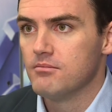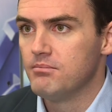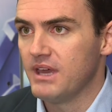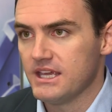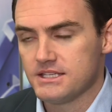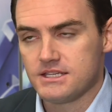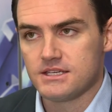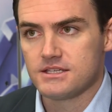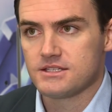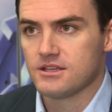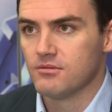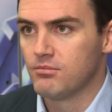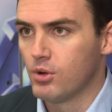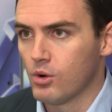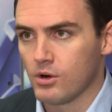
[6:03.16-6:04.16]
bases
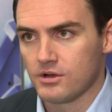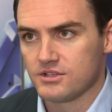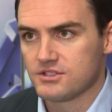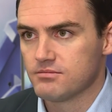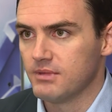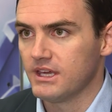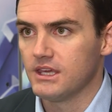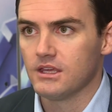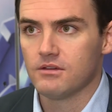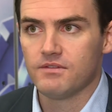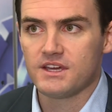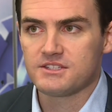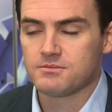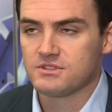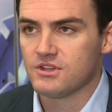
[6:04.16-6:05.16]
and ports, making
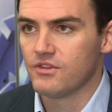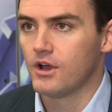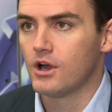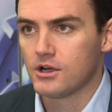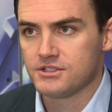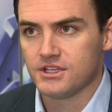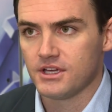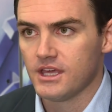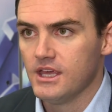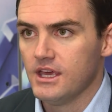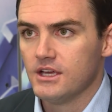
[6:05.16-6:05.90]
investments in the Arctic.